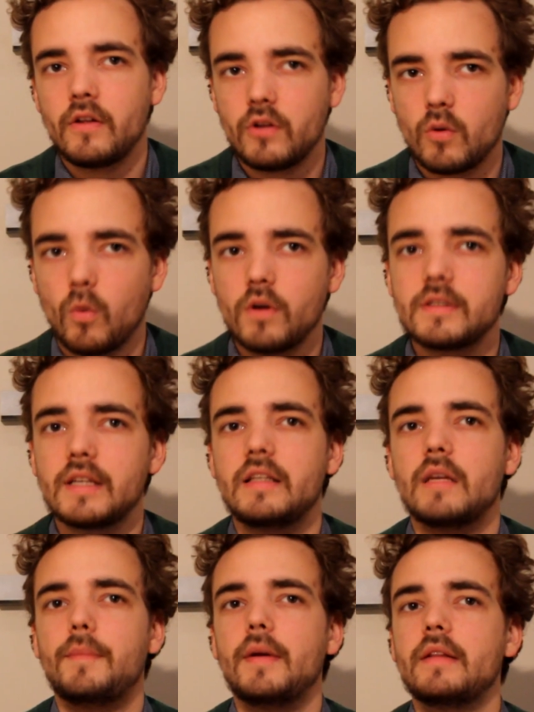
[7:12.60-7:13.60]
The want and
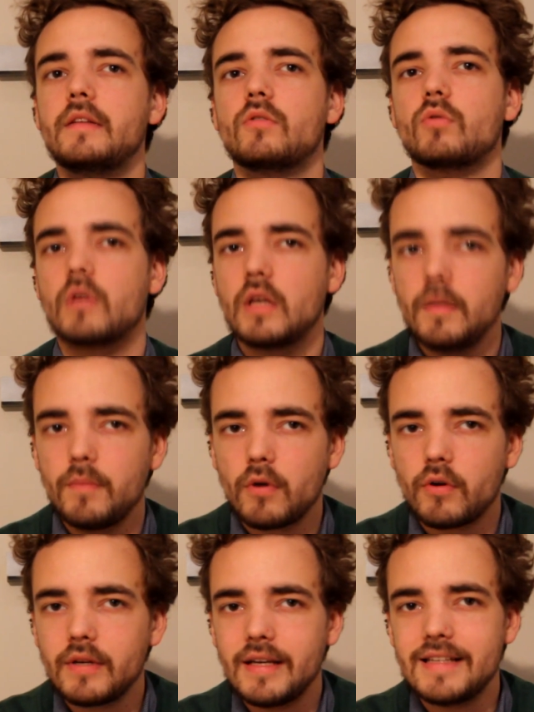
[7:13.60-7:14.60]
the ability to keep
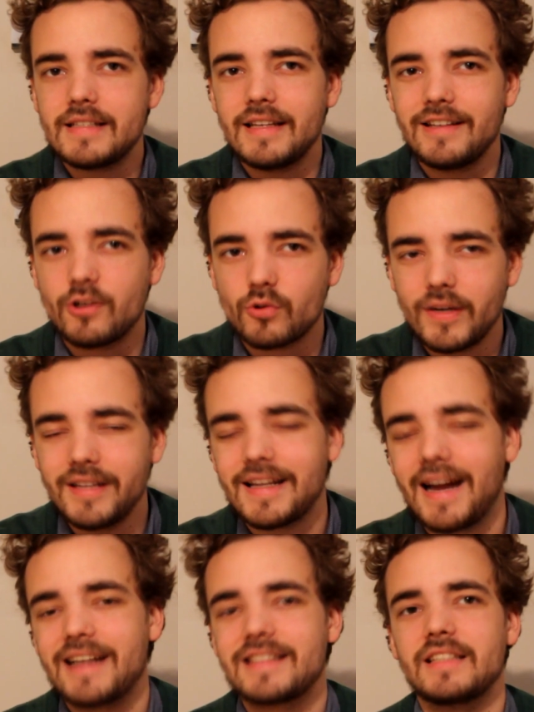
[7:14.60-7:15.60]
learning is a great
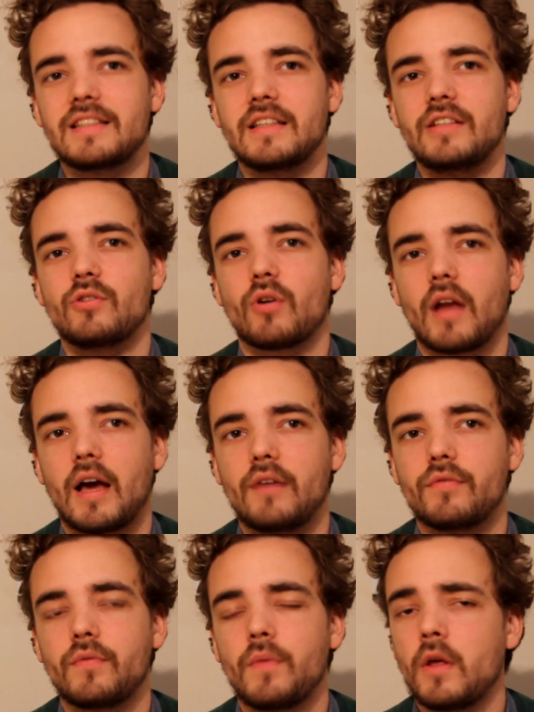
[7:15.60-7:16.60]
asset in your
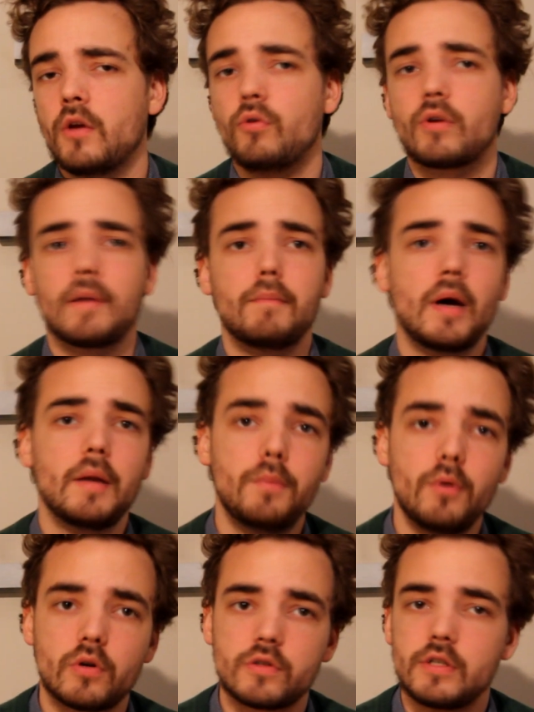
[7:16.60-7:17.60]
life. You can buy
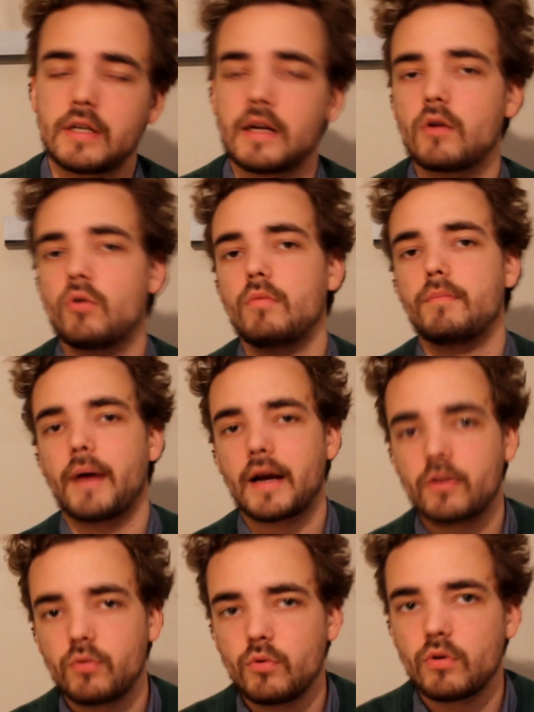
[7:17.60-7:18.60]
books, you can go
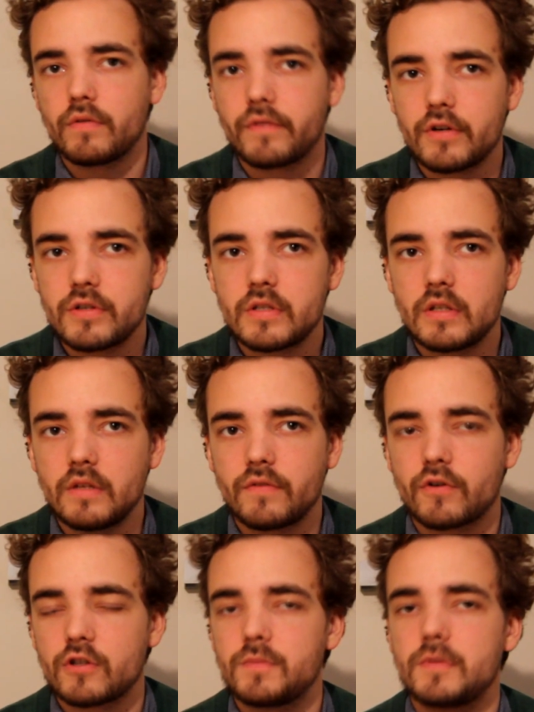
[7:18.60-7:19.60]
back to university
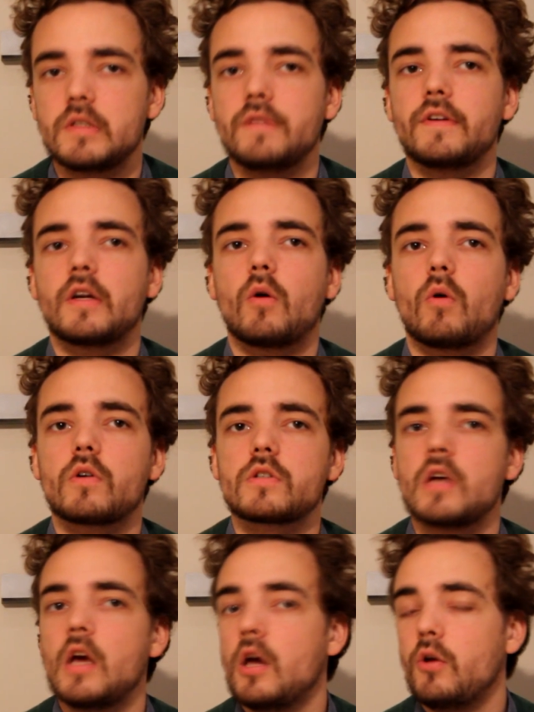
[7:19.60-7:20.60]
for a specific
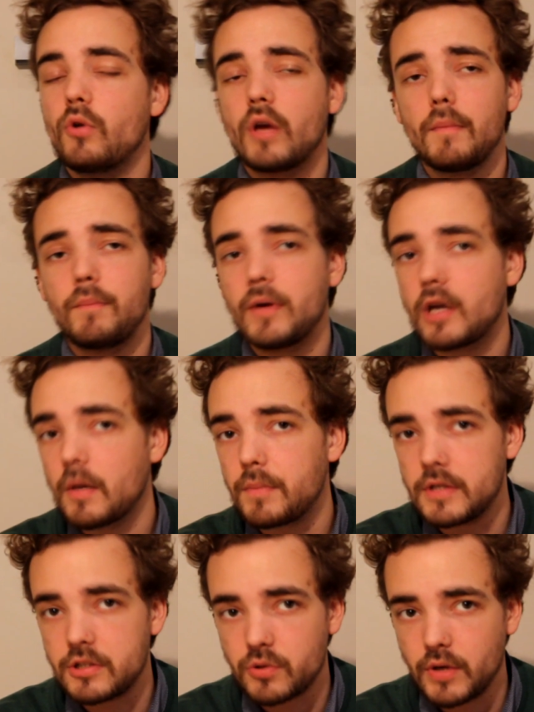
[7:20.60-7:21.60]
course, you can pick up
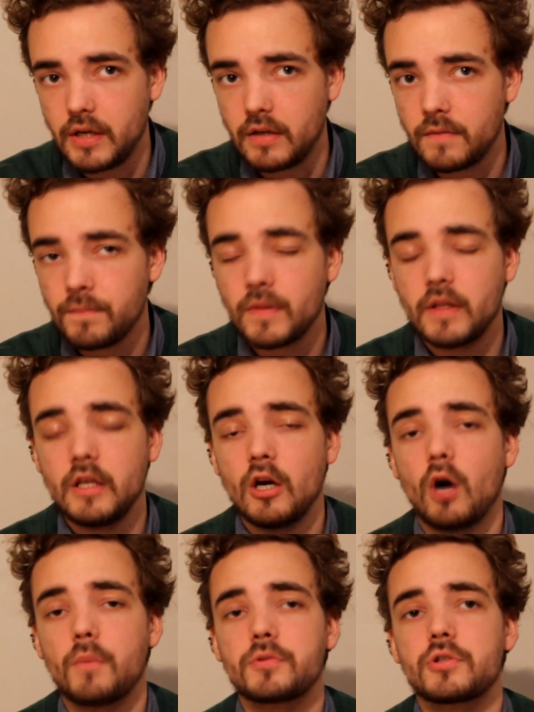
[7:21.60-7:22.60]
a trade. The
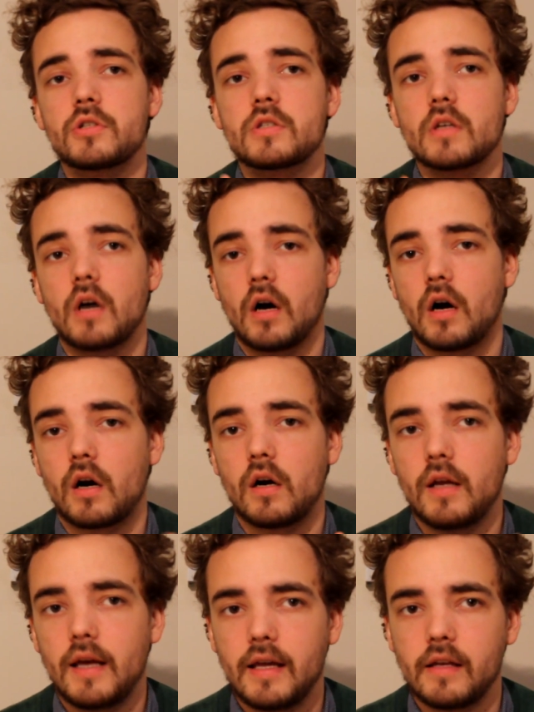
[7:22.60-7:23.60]
options
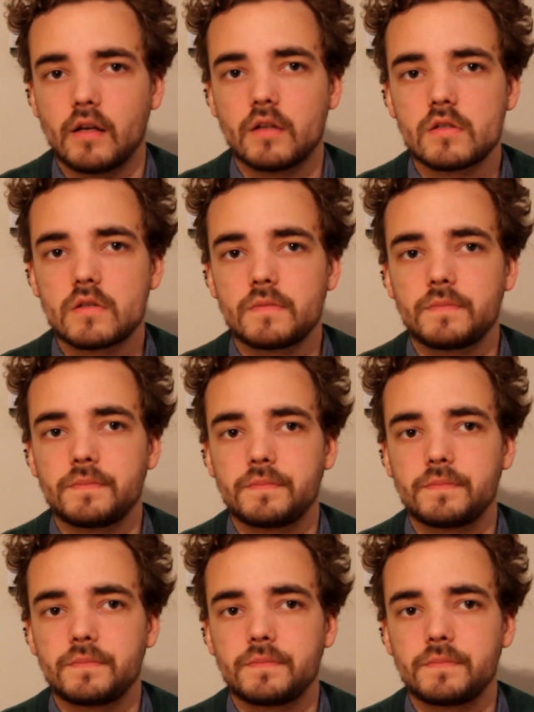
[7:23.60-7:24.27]
are endless.